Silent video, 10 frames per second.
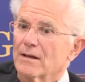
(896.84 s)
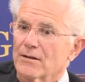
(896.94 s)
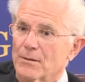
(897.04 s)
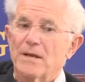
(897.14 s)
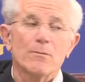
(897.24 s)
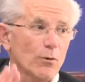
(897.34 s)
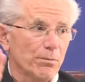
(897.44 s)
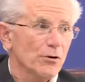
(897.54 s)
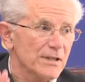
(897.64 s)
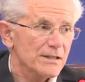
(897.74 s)
that people were
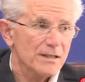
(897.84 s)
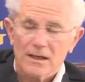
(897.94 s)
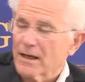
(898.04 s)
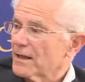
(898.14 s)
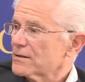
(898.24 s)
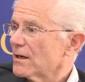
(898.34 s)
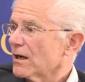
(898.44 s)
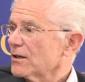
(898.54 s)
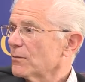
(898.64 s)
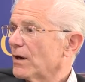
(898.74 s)
protesting against in
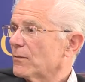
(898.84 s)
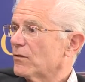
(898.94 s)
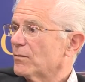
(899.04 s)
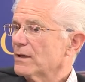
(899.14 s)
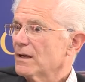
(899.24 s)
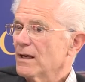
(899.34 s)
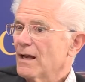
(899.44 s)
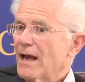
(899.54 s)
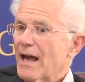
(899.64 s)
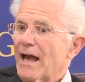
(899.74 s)
Occupy movement
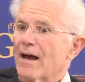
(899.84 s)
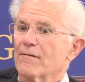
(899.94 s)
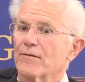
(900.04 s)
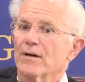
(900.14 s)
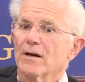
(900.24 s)
have